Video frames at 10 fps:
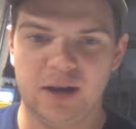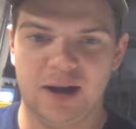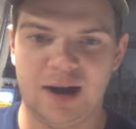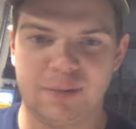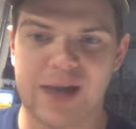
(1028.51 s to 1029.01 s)

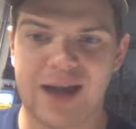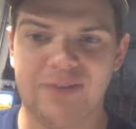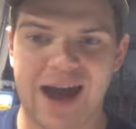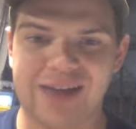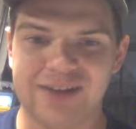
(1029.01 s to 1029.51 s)
A lot
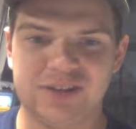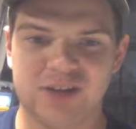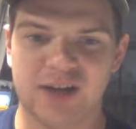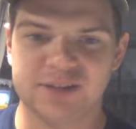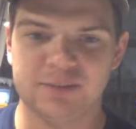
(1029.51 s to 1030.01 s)
of highlight
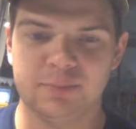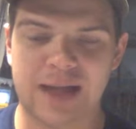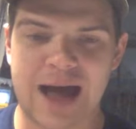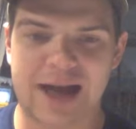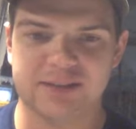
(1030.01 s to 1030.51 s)
dunks and
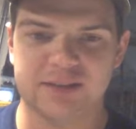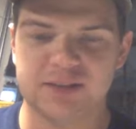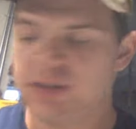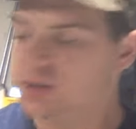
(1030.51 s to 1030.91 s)
blocks.